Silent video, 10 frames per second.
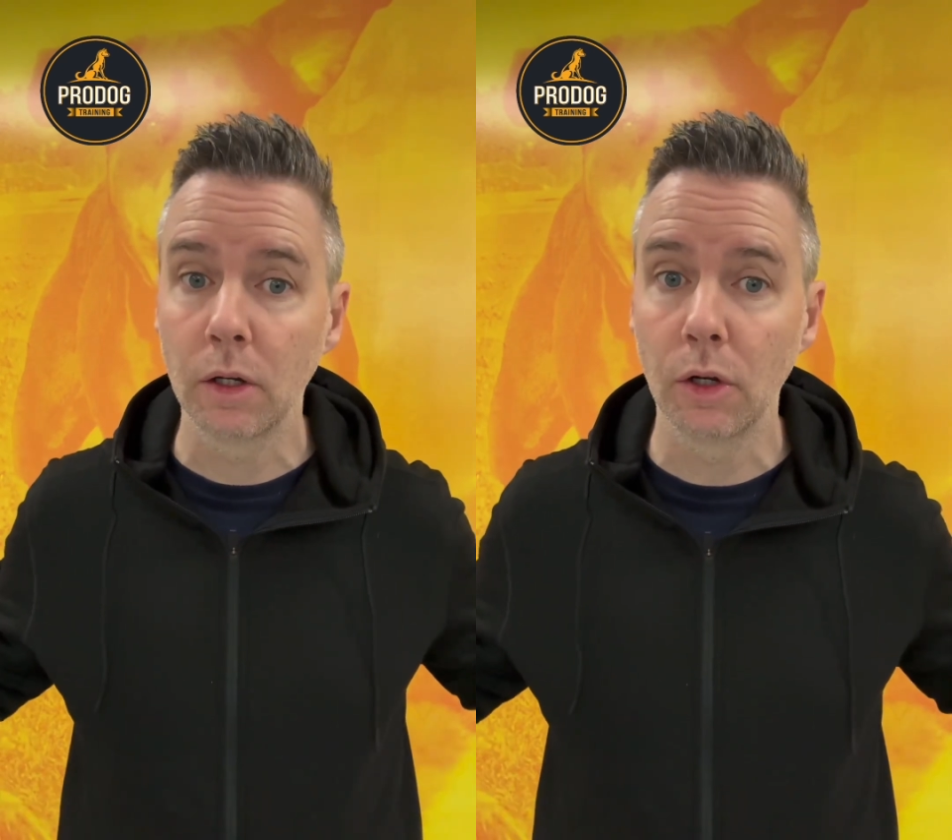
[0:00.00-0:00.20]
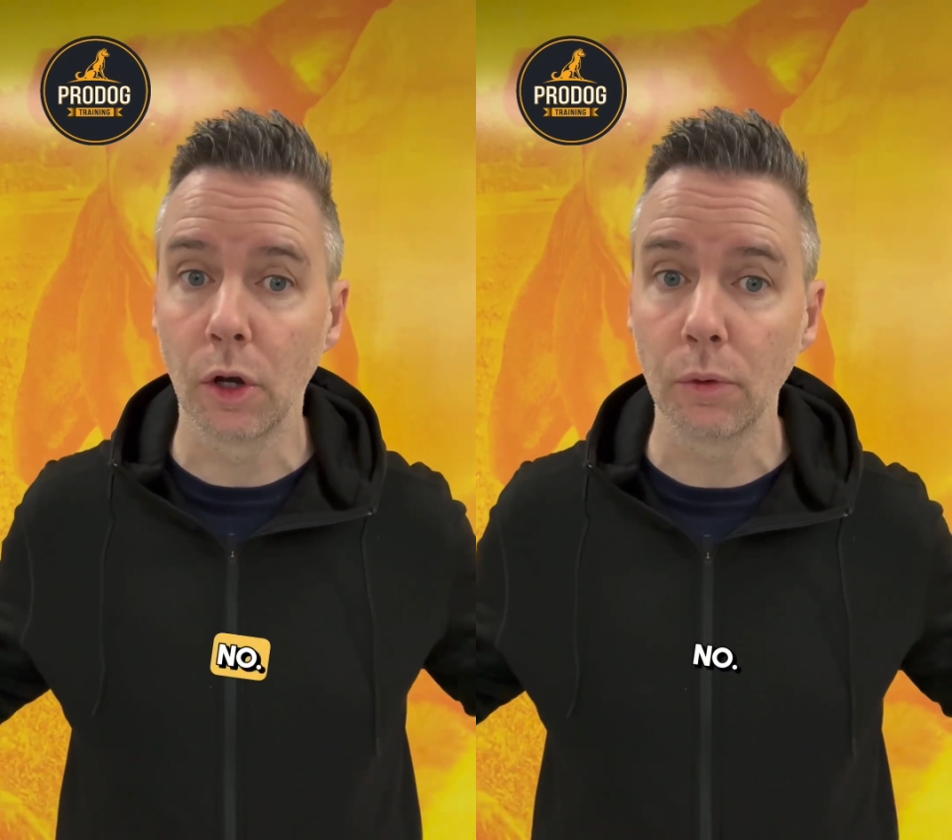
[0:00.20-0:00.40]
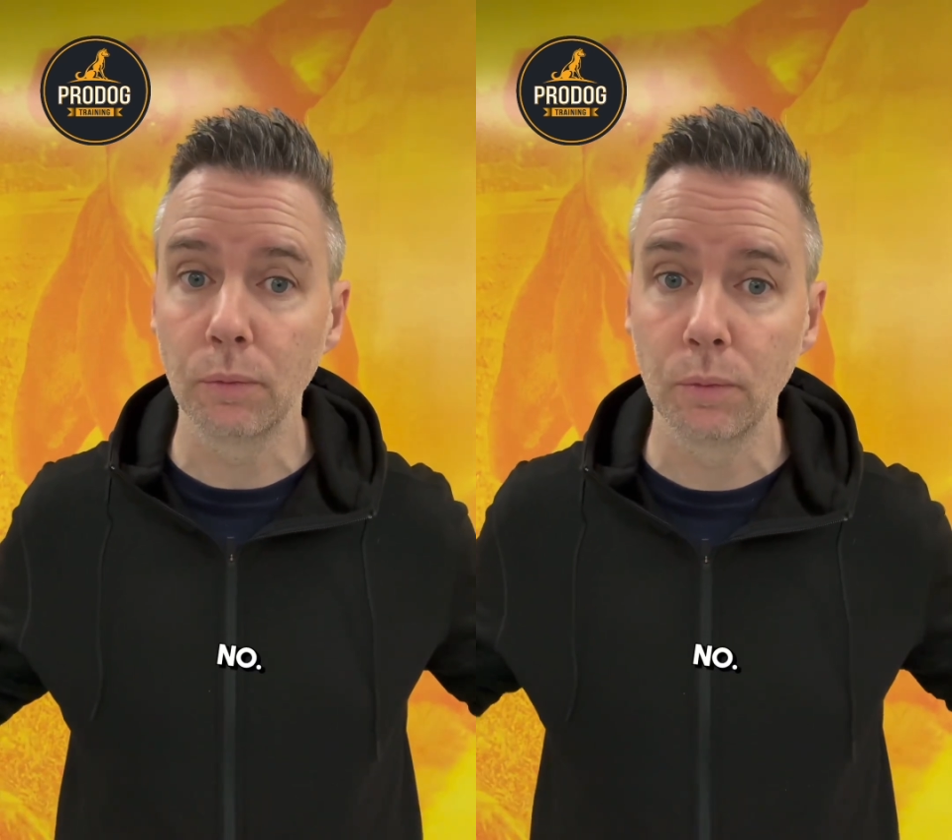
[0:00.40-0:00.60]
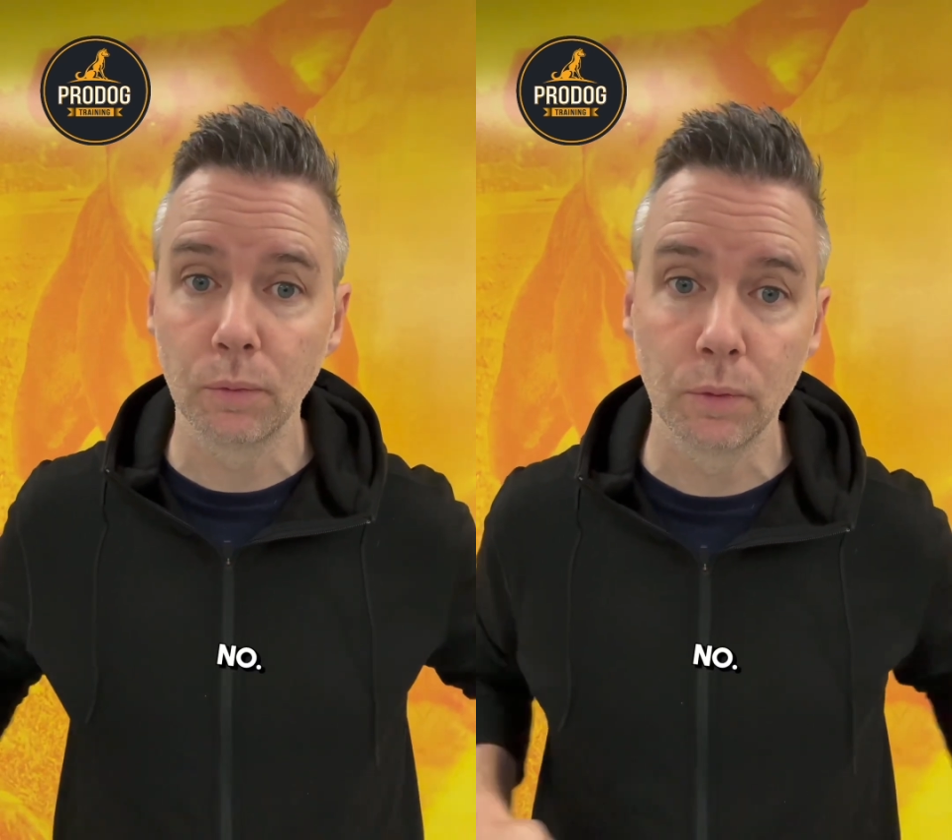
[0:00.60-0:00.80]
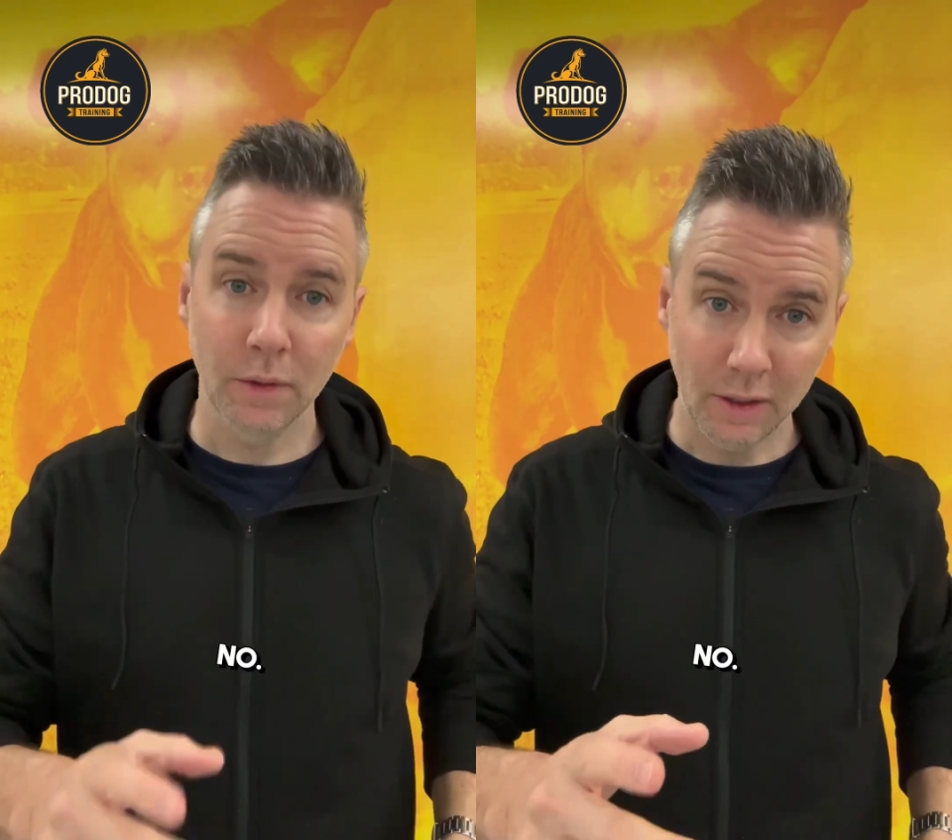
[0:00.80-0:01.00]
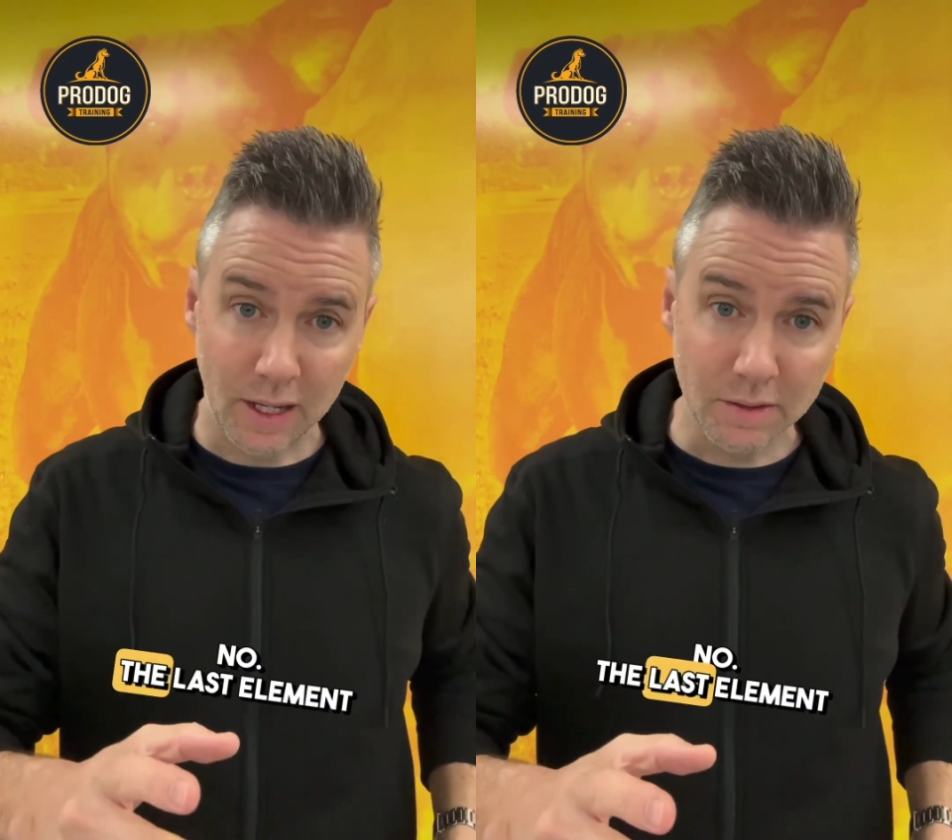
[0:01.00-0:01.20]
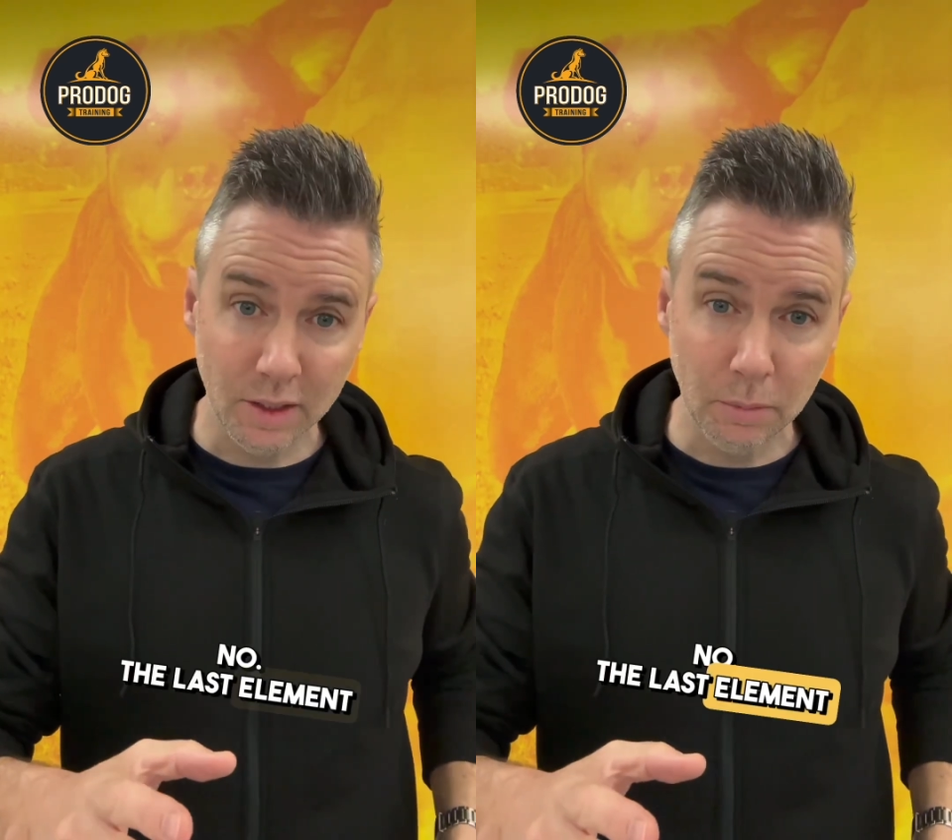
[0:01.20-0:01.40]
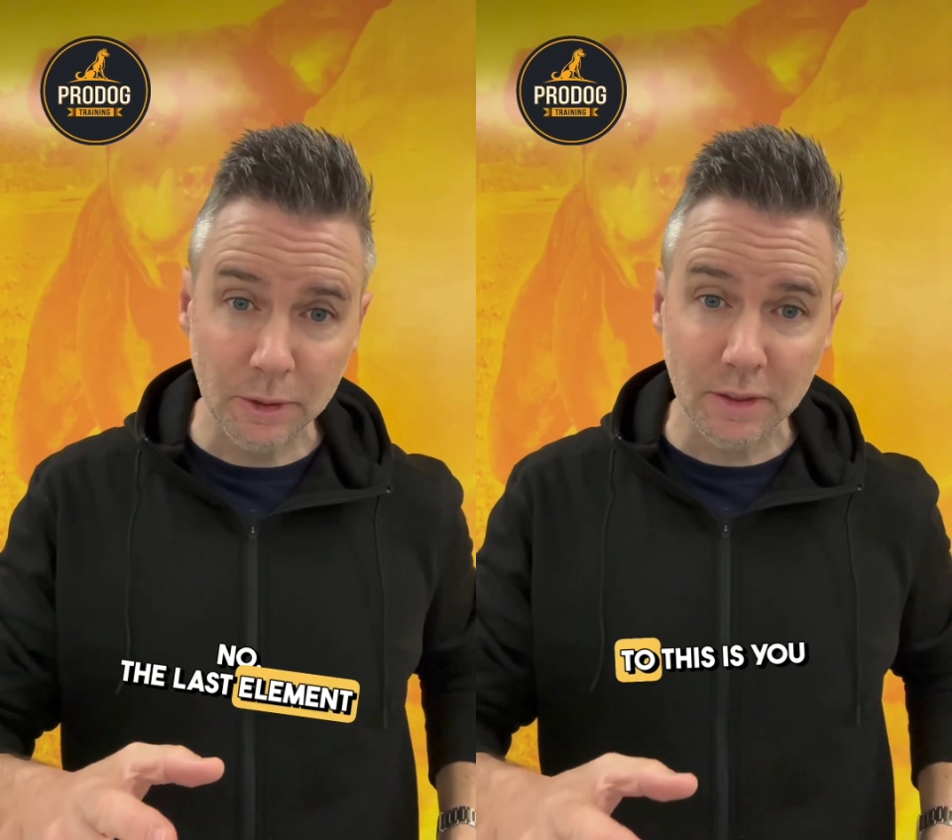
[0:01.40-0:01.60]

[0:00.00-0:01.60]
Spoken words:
No. The last element